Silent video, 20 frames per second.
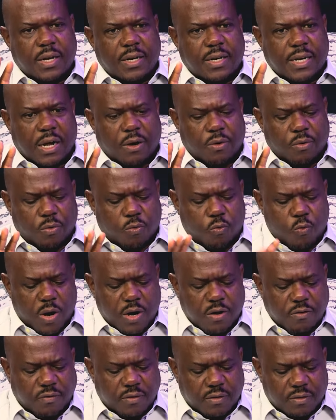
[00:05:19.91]
Now,
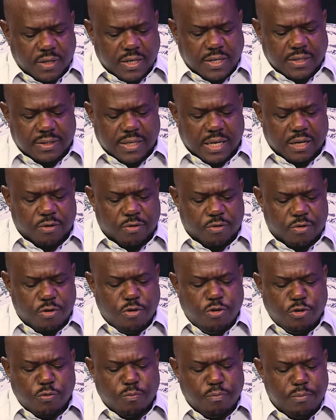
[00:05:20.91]
one of the things I
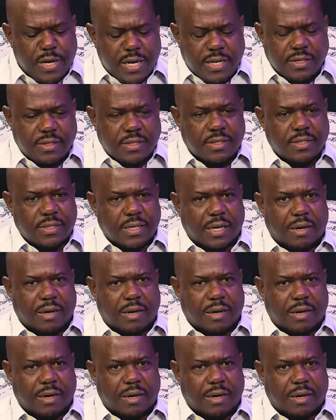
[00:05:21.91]
couldn't miss